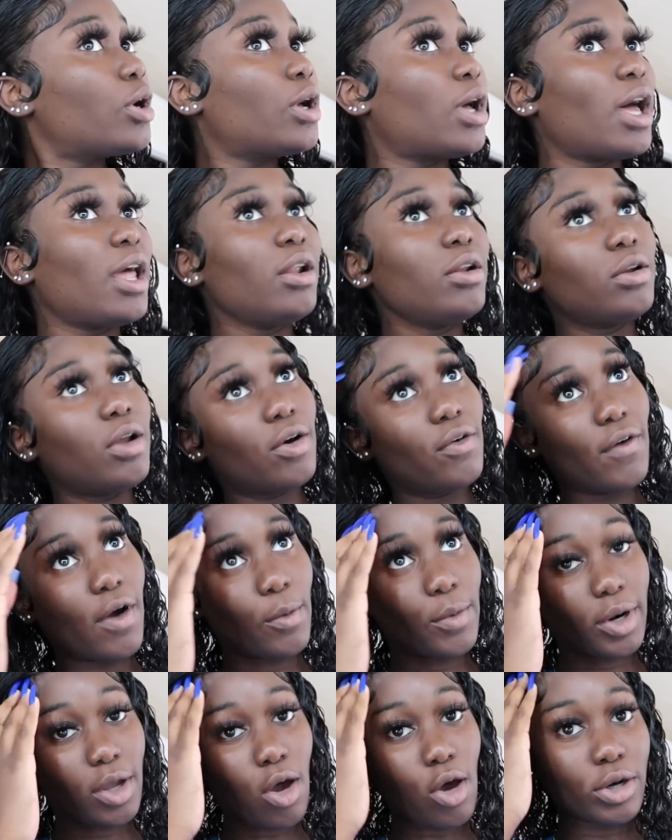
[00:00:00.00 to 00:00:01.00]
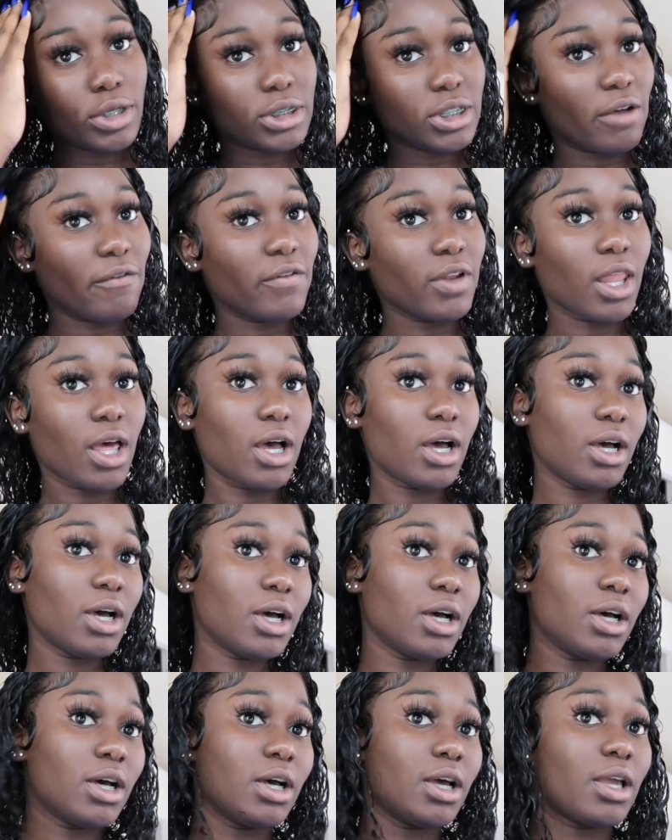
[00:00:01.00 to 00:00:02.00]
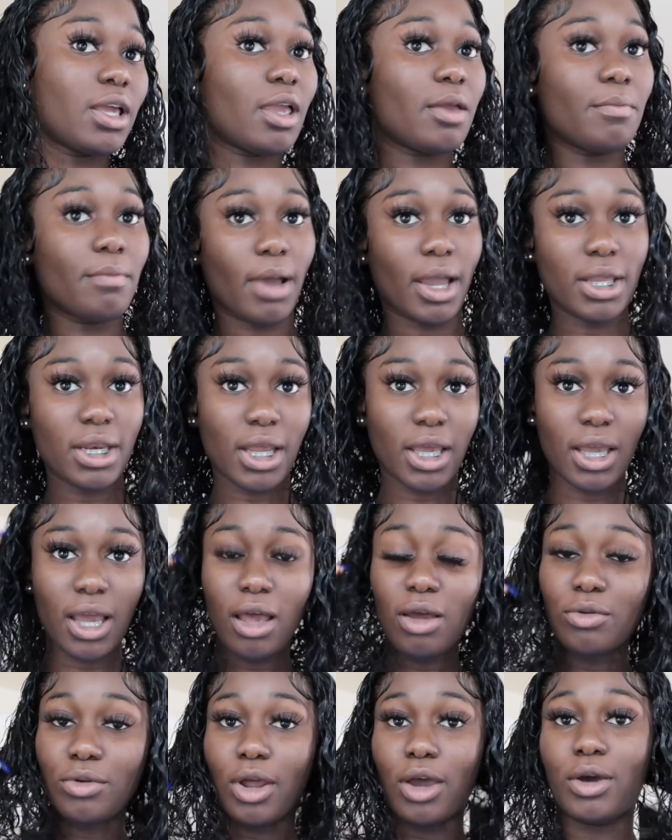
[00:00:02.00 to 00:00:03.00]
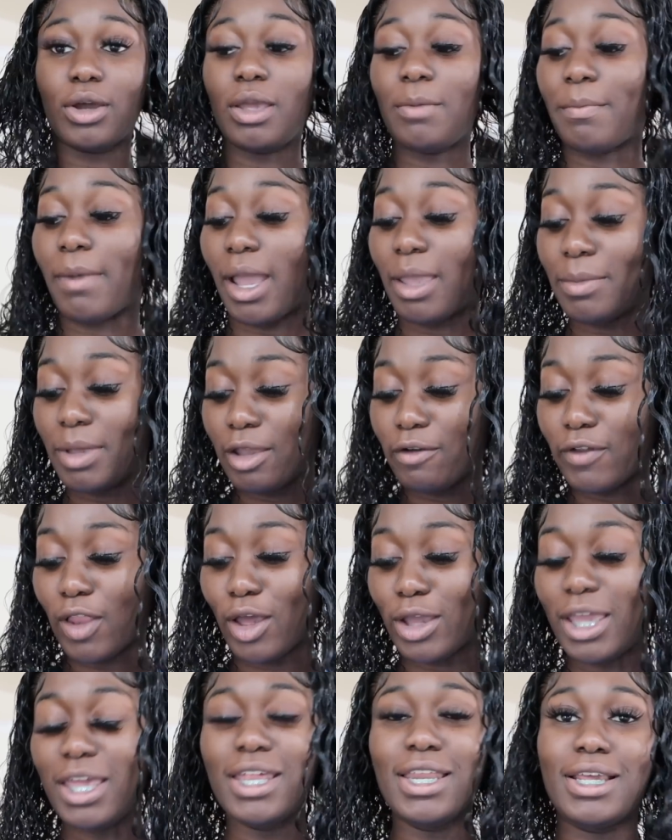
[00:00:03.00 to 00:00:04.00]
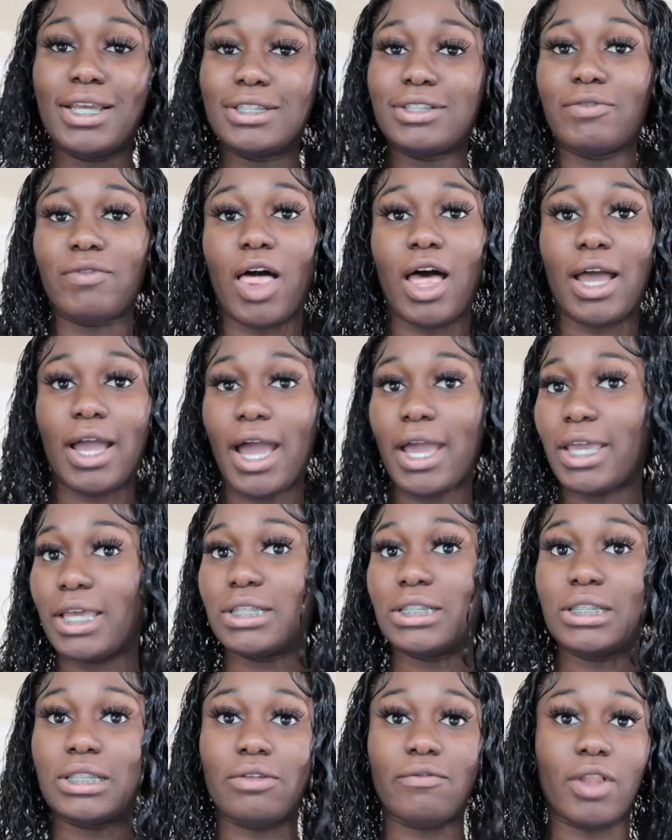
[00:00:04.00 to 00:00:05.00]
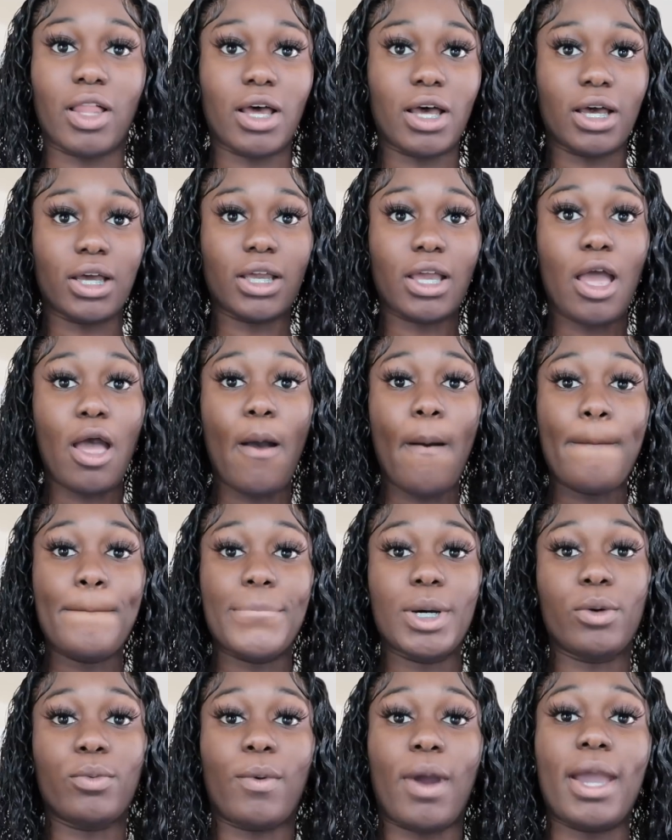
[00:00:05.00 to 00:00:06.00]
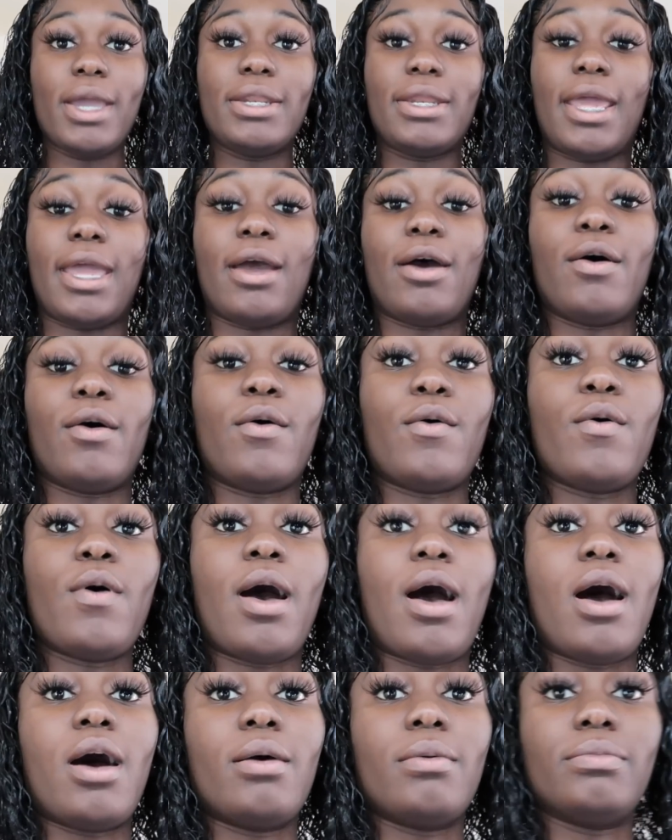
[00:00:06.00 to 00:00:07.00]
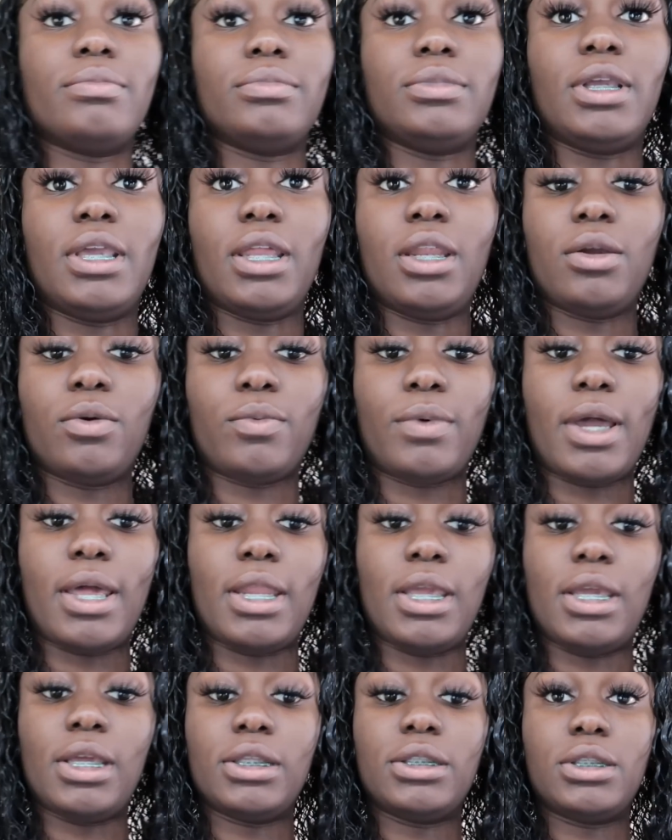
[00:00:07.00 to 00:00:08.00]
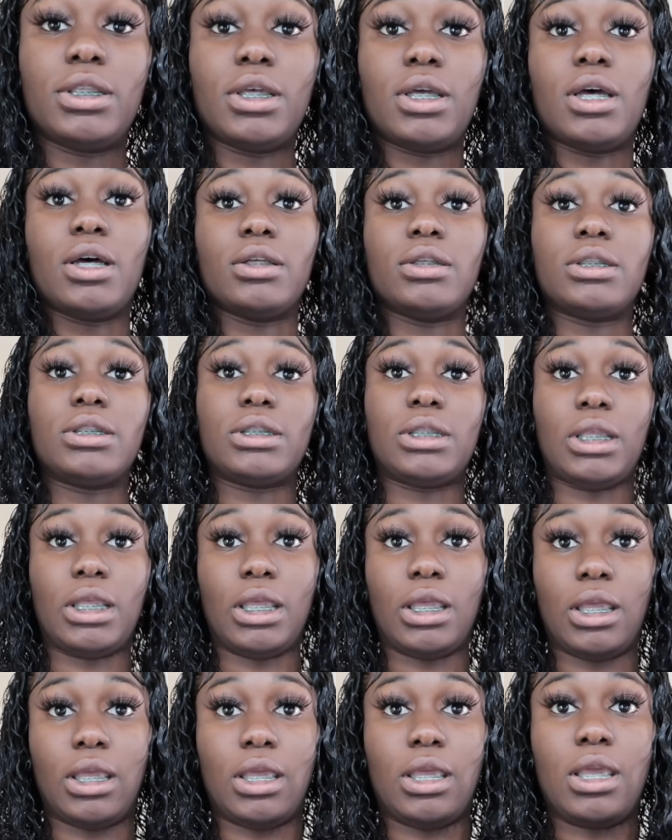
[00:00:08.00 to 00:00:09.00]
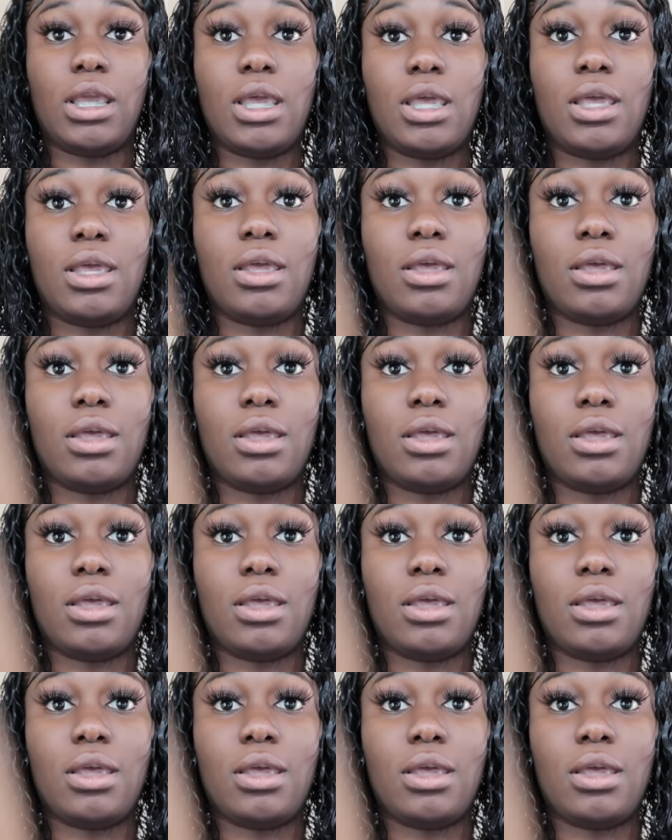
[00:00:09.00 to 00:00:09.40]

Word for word: I don't know if I want to call this a vlog. It might not. I don't know. It might be a vlog. It is a vlog. I guess it's a vlog. But right now, I'm getting ready to go see